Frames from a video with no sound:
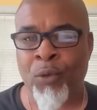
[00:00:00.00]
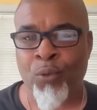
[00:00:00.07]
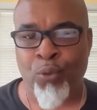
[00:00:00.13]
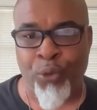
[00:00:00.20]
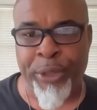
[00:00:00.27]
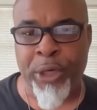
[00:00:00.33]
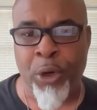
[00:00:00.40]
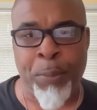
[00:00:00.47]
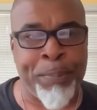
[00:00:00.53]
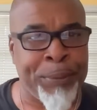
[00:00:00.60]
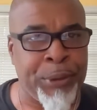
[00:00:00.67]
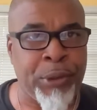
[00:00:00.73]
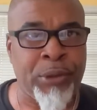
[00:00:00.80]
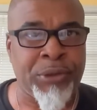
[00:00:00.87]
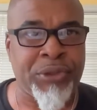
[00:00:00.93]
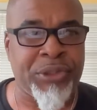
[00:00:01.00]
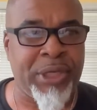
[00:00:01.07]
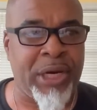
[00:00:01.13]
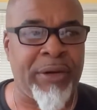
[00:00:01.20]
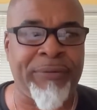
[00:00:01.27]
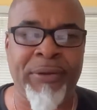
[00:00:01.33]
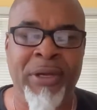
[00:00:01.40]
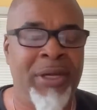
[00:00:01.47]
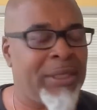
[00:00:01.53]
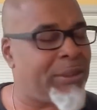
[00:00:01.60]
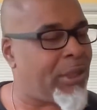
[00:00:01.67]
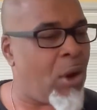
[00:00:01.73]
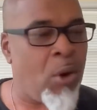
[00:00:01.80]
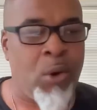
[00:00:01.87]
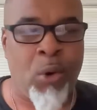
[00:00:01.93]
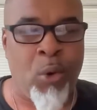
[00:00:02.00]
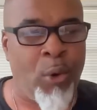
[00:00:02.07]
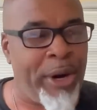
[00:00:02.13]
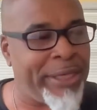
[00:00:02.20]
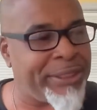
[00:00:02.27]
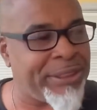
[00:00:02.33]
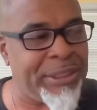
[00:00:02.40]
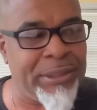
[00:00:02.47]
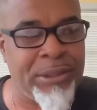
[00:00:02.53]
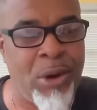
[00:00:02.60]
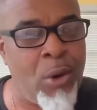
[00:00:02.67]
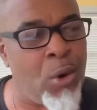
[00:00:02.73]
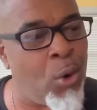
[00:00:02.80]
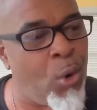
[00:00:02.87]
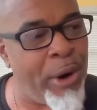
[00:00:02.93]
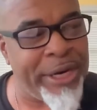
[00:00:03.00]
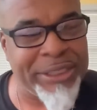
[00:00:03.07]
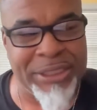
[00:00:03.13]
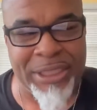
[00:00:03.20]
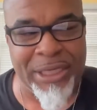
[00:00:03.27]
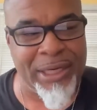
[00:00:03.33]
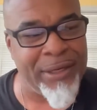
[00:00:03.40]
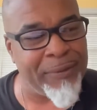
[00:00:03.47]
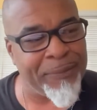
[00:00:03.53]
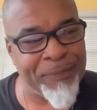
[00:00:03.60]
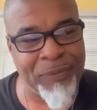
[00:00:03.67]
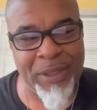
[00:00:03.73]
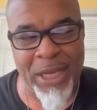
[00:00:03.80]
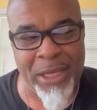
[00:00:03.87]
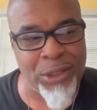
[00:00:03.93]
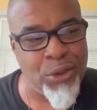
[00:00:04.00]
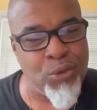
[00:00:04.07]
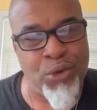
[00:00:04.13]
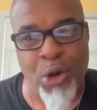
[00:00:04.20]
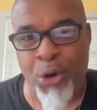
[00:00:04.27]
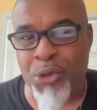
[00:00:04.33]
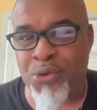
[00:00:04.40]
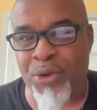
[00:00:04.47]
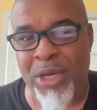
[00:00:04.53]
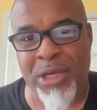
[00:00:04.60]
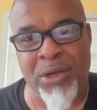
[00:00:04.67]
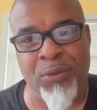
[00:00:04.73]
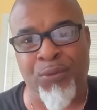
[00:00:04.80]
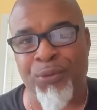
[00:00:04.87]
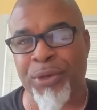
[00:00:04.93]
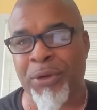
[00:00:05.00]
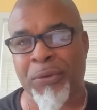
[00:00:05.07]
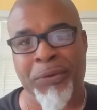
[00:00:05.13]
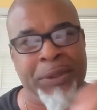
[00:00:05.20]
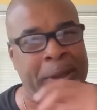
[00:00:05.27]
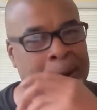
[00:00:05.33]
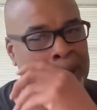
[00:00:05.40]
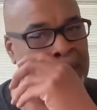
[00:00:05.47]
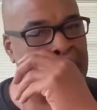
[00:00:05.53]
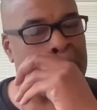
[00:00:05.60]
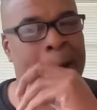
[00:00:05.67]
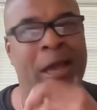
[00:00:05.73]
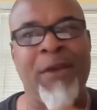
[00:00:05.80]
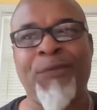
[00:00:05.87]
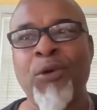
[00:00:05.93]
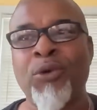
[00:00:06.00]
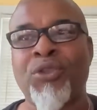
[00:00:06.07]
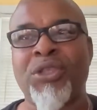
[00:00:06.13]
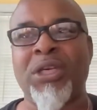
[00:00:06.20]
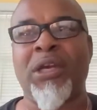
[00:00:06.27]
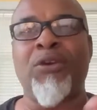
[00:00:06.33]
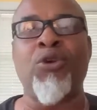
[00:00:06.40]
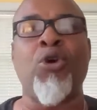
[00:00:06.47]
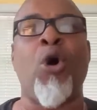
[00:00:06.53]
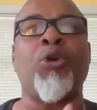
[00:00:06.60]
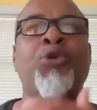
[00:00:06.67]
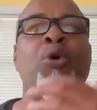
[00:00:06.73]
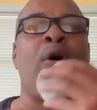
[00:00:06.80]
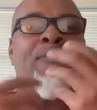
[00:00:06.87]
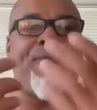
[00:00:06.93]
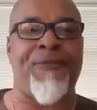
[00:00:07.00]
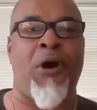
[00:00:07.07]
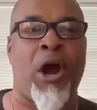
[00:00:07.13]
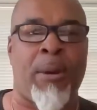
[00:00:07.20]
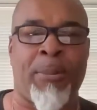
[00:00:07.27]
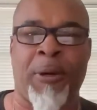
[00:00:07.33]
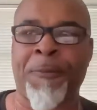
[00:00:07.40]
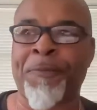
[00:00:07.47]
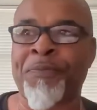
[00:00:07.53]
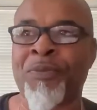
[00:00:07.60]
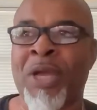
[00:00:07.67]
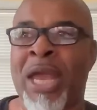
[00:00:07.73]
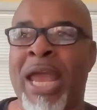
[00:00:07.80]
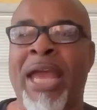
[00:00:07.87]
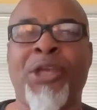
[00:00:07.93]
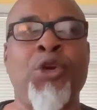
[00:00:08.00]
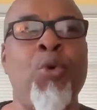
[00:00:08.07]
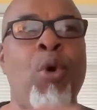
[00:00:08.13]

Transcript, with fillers: real pure stuff, don't question, don't question them and you know you're getting the real deal. If you see you go to a farmer and